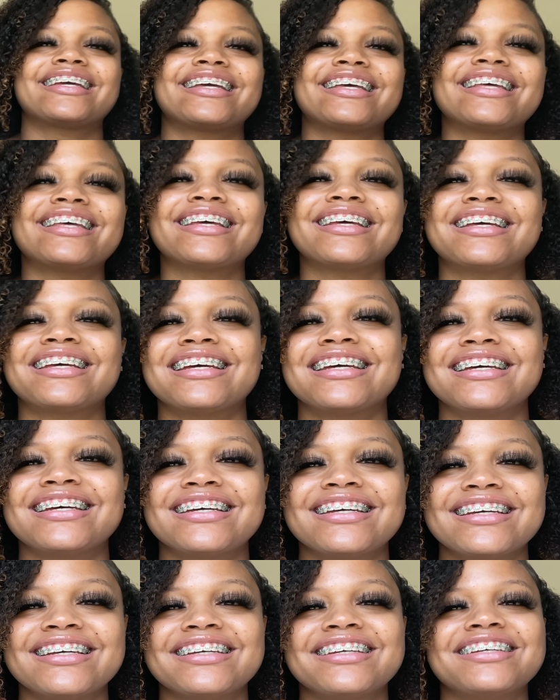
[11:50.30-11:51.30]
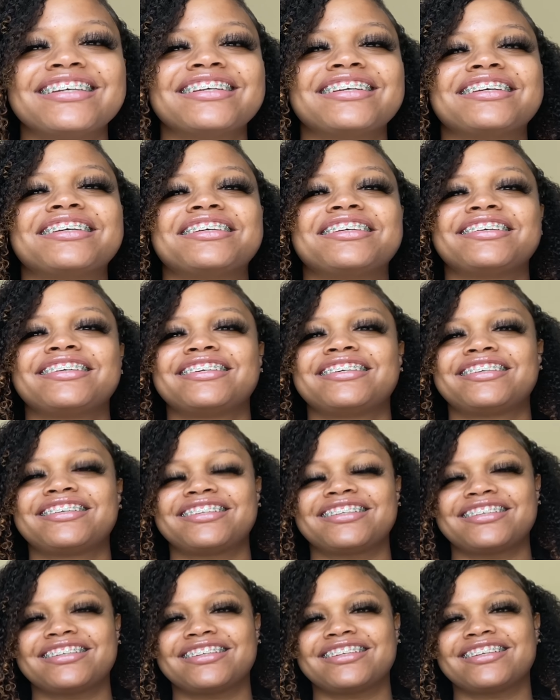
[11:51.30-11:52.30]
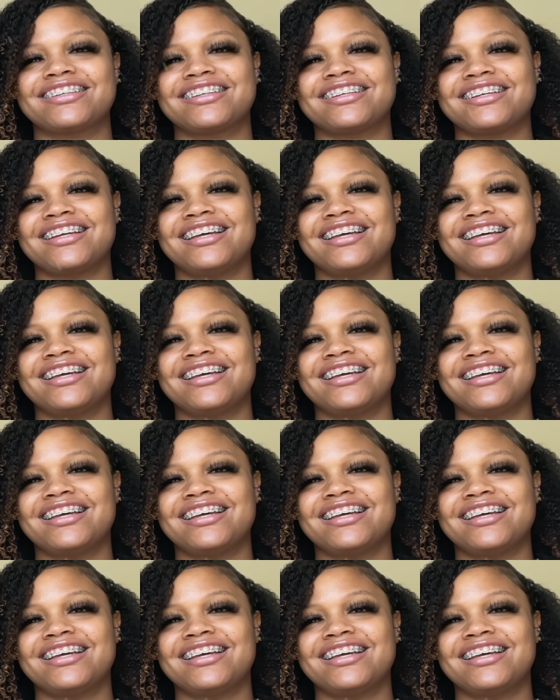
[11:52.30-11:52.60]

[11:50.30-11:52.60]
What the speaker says: The person shown says nothing.